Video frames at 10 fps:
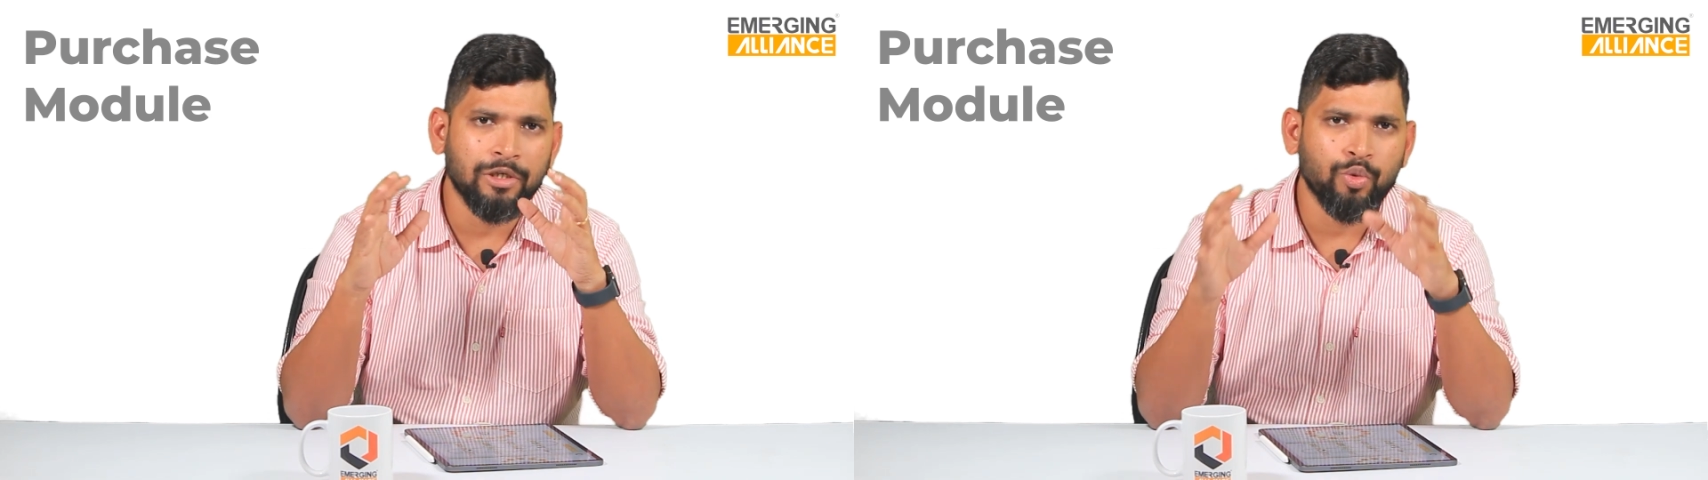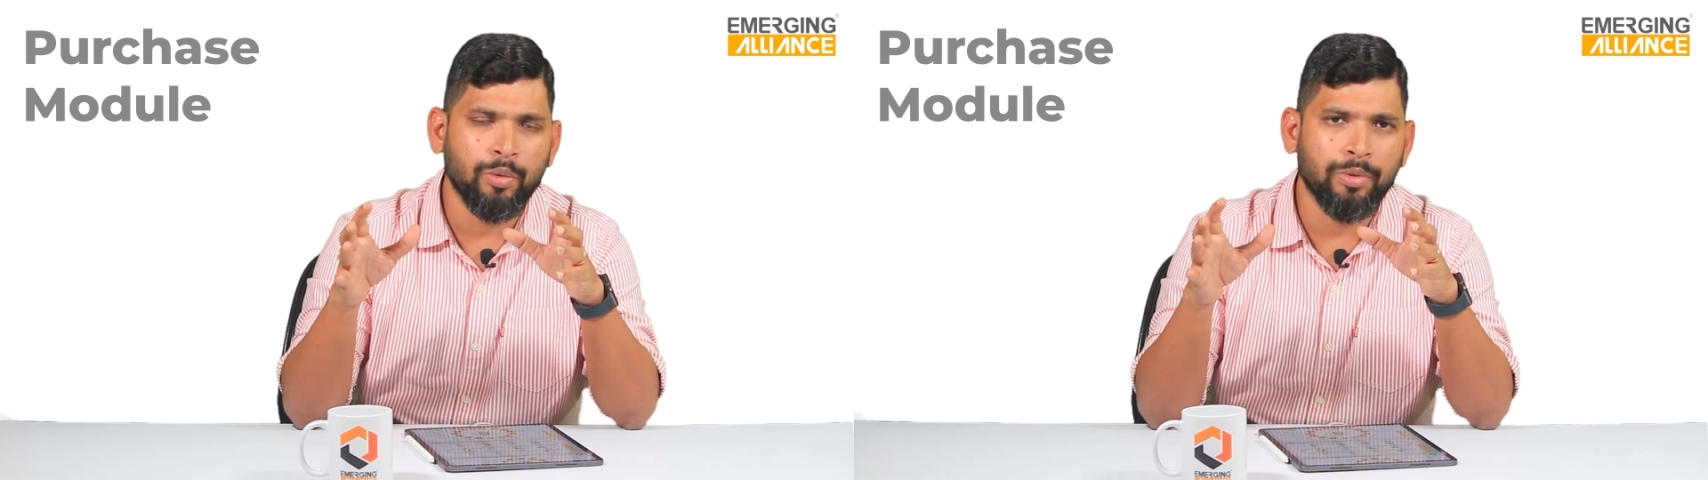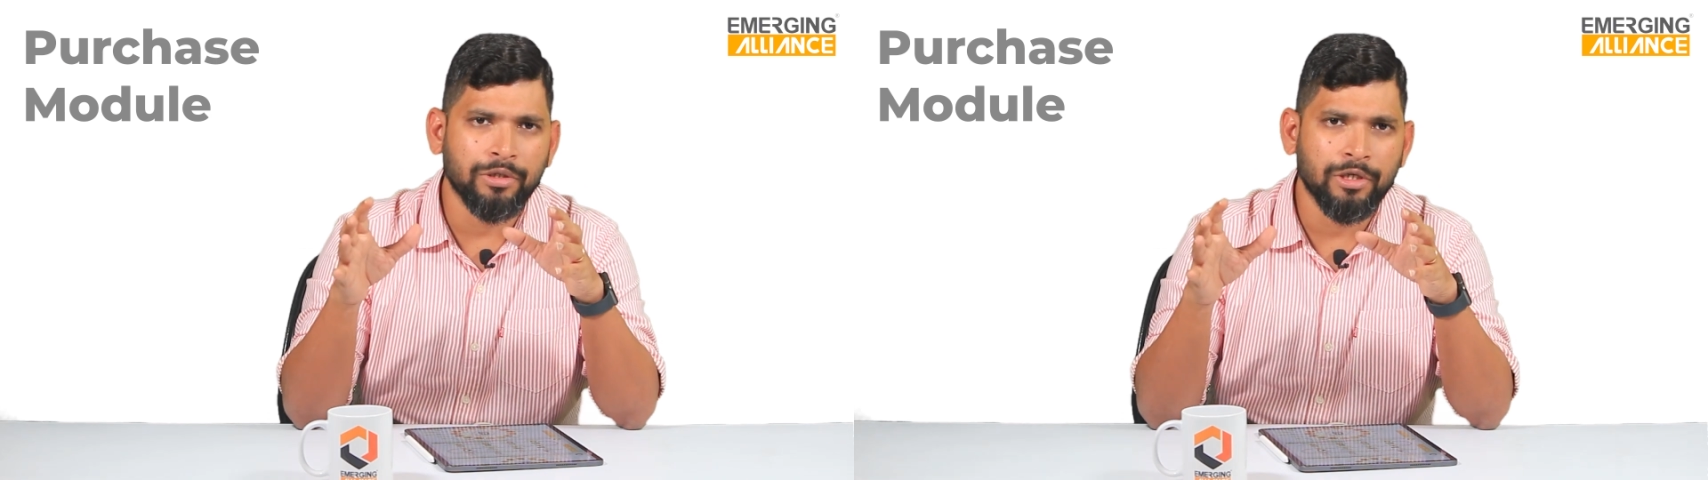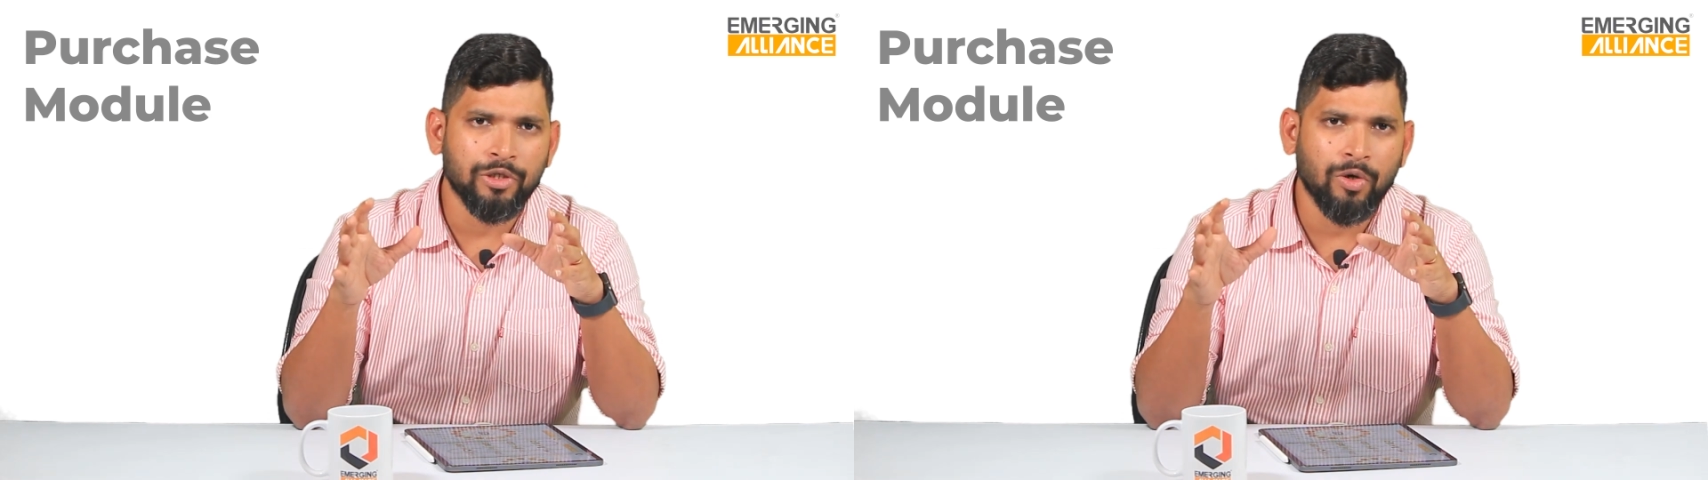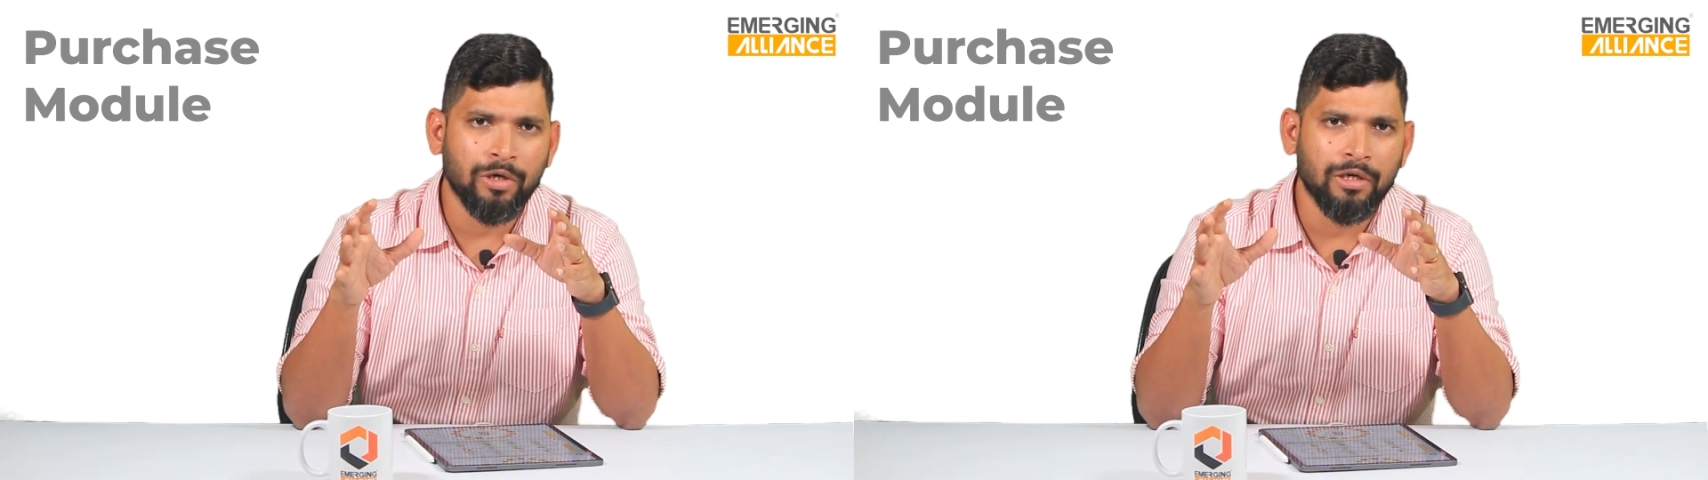into a
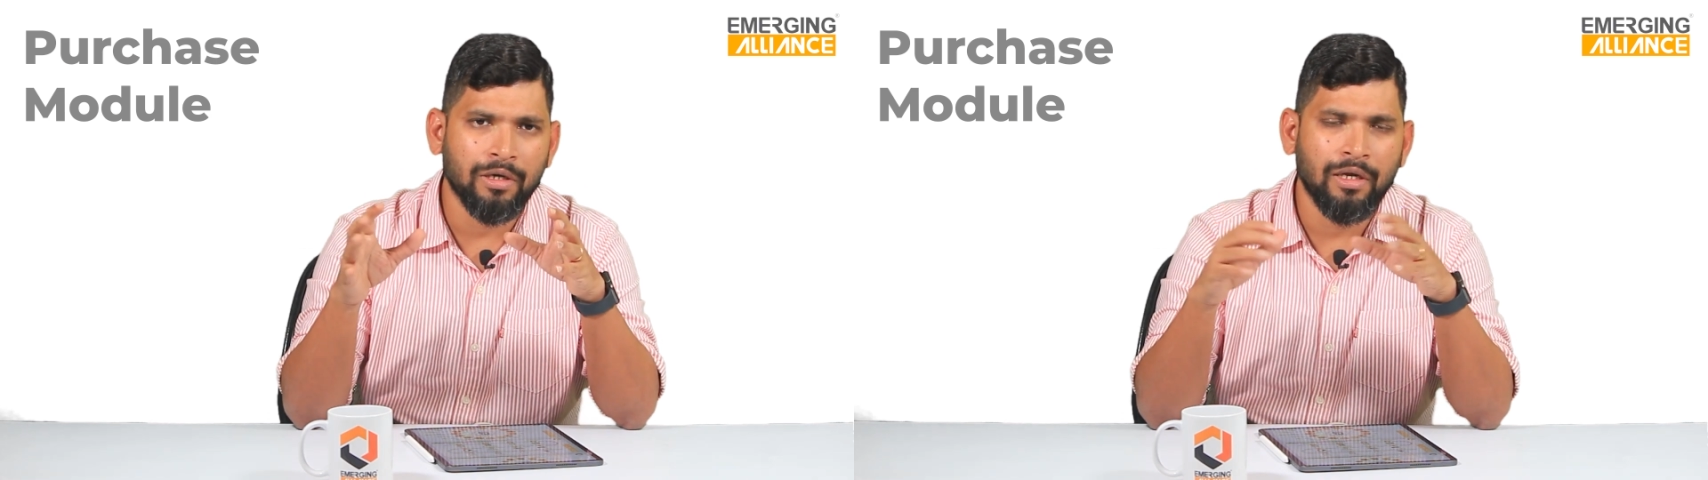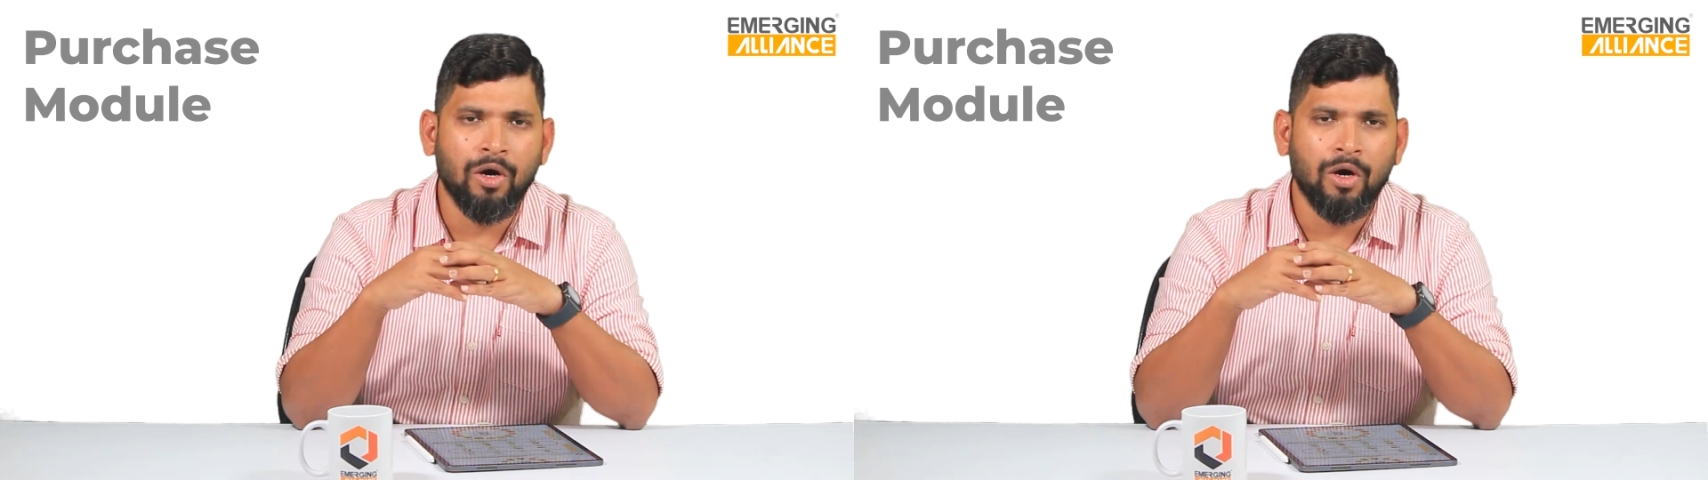purchase order,